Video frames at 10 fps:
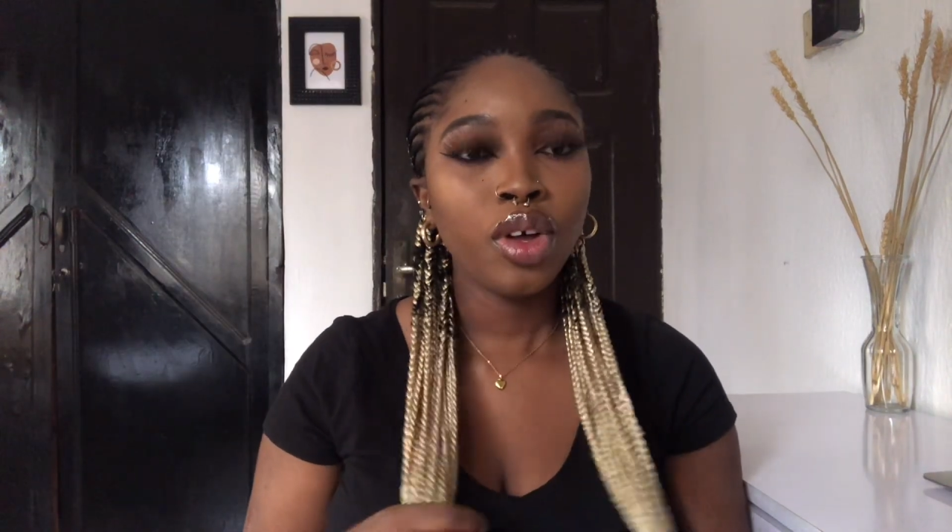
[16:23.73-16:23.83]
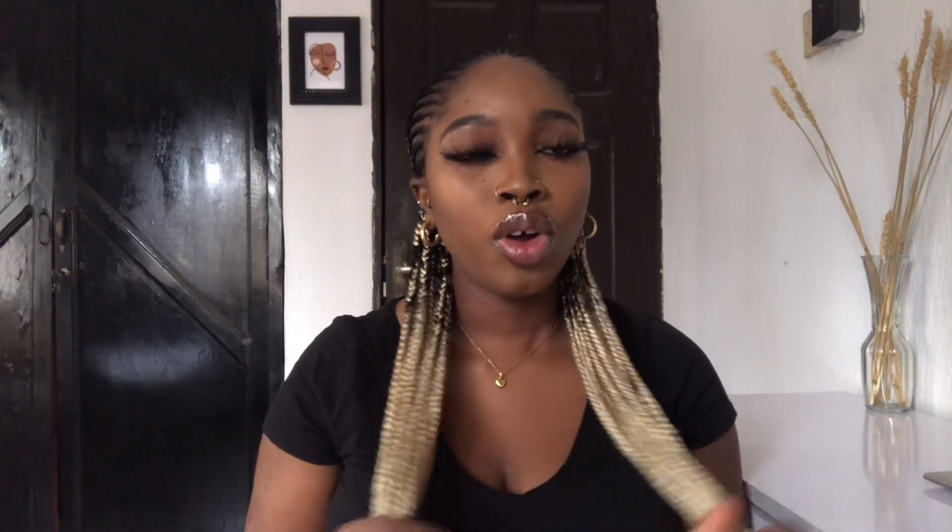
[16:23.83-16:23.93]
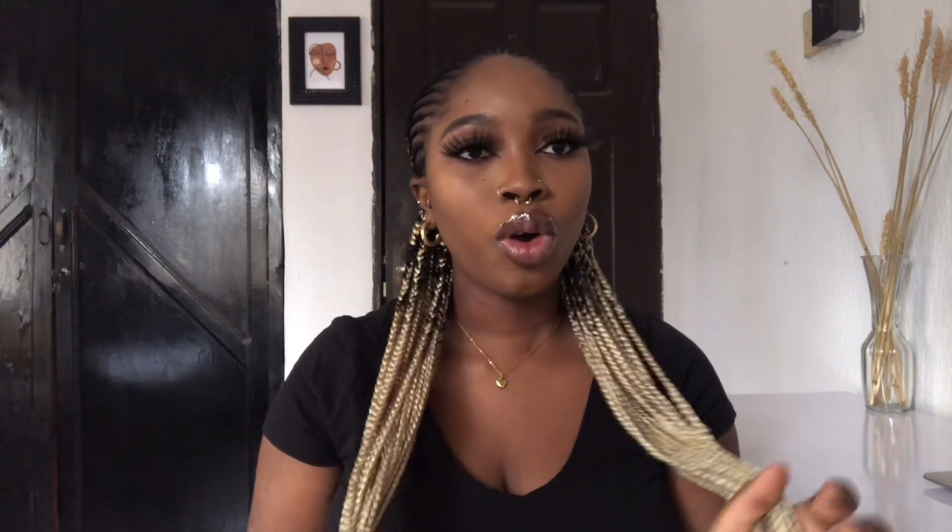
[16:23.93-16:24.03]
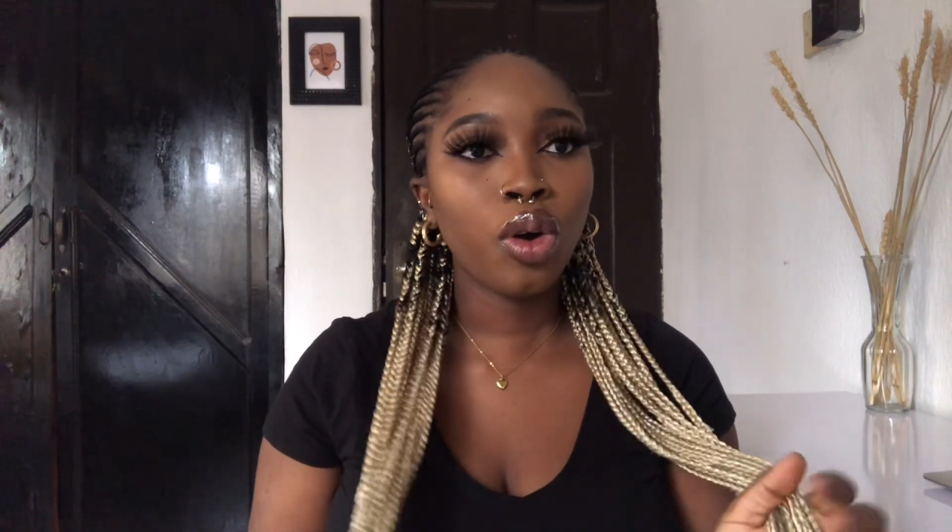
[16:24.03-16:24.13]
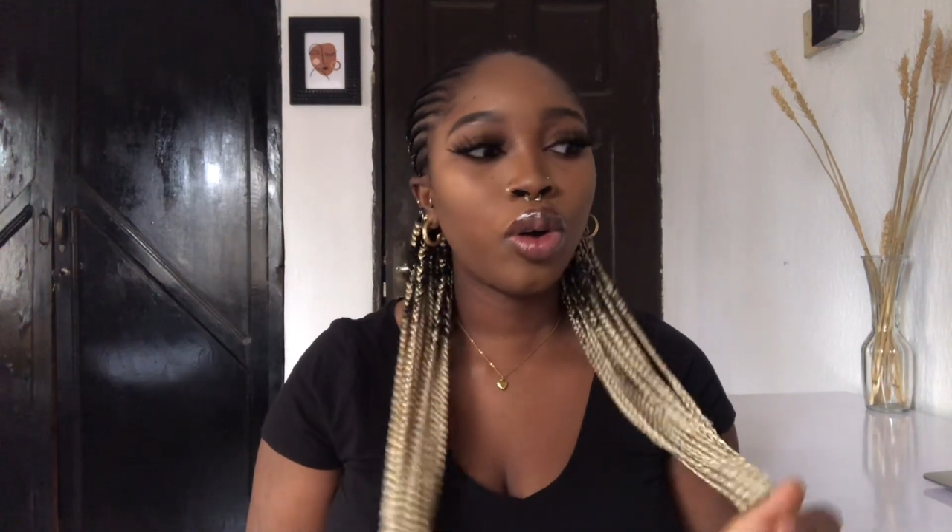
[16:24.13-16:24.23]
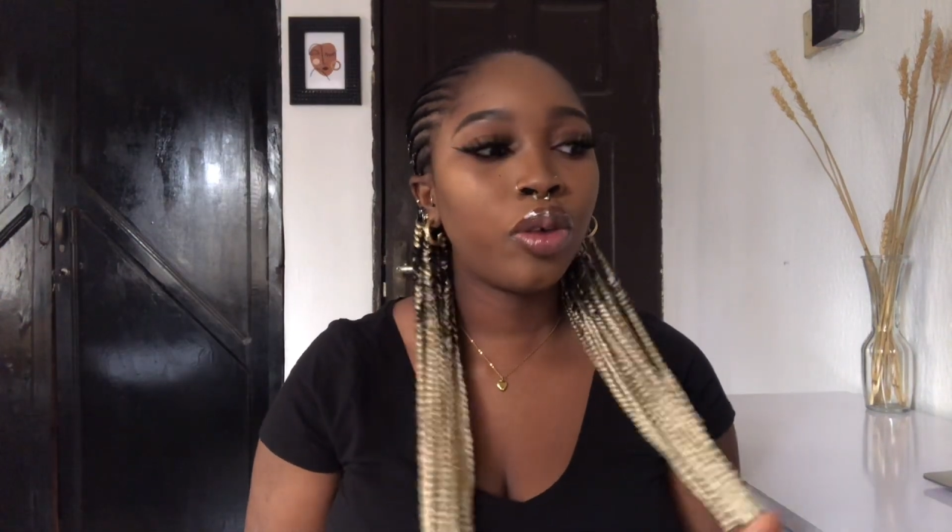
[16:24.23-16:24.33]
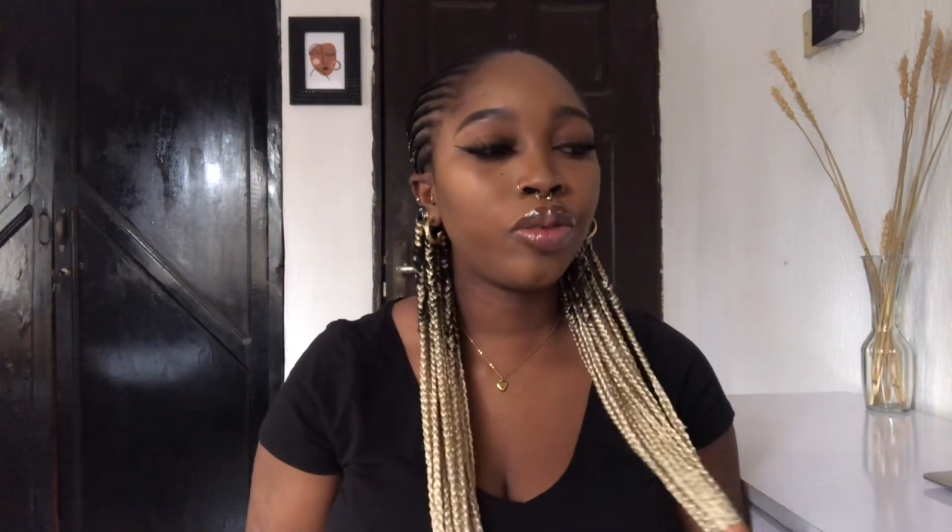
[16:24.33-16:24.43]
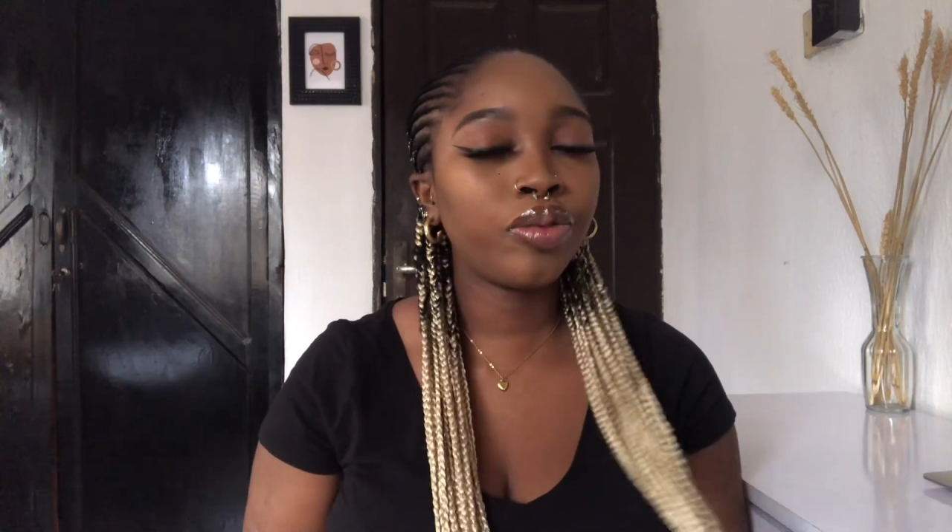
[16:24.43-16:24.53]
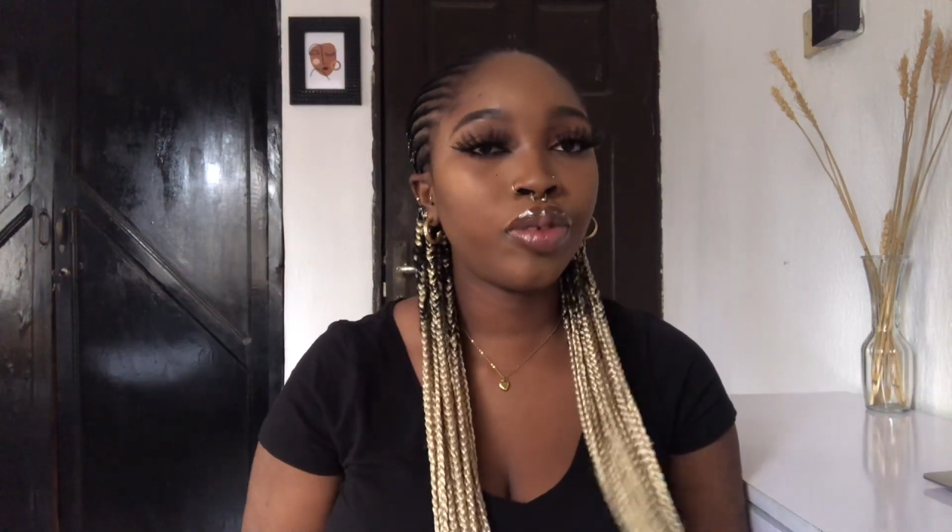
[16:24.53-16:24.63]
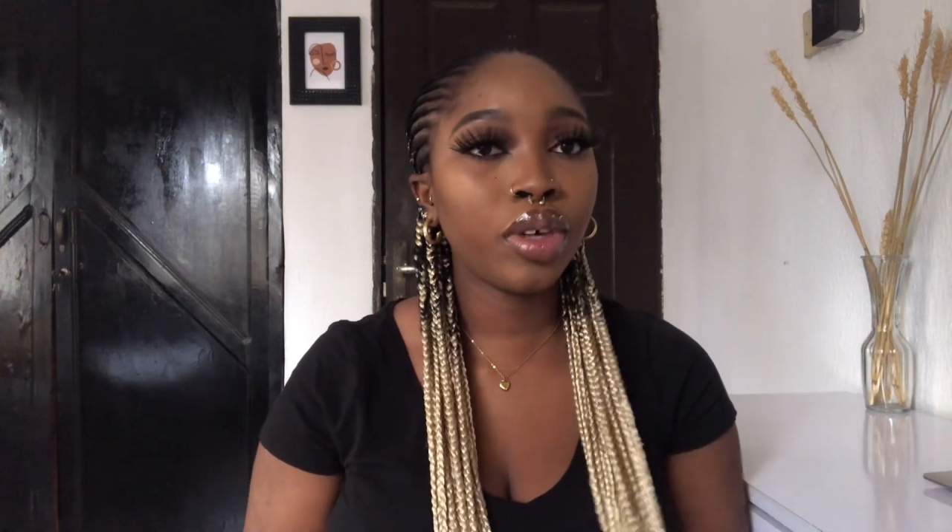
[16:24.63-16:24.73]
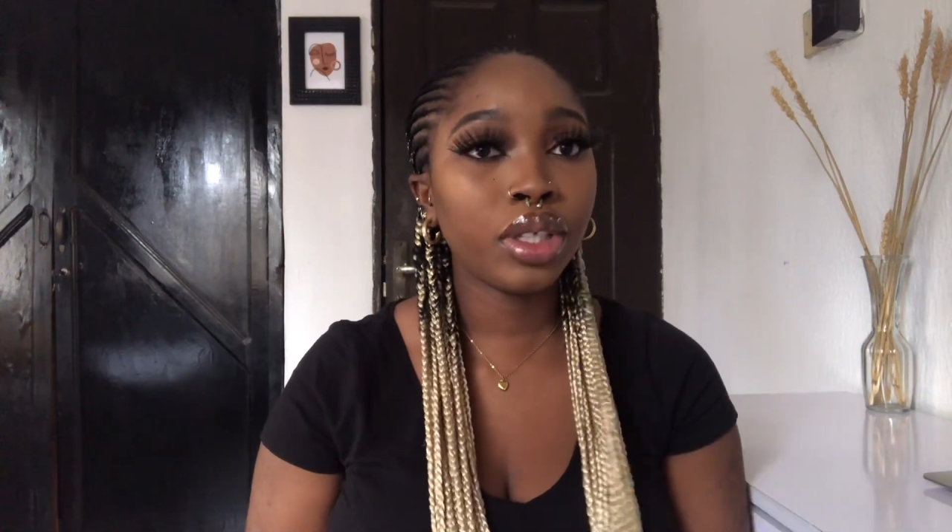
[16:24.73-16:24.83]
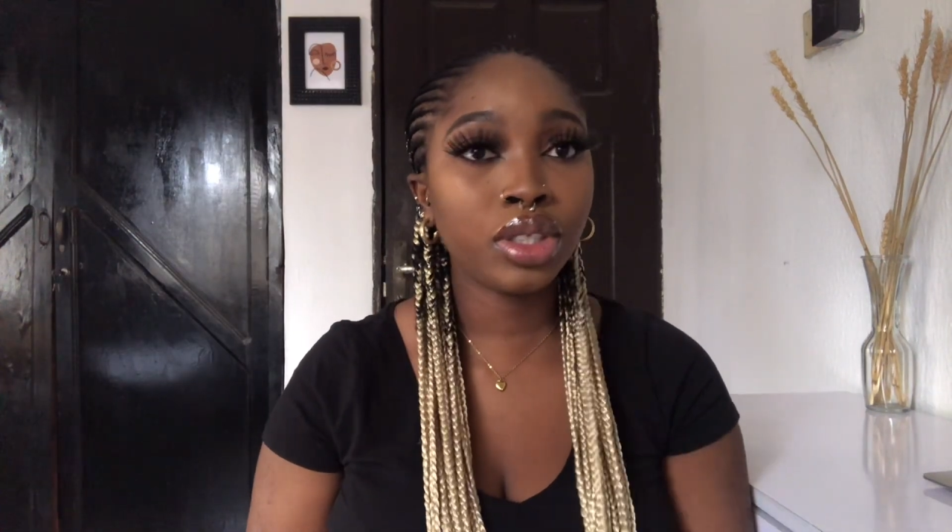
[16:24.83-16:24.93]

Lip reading: of the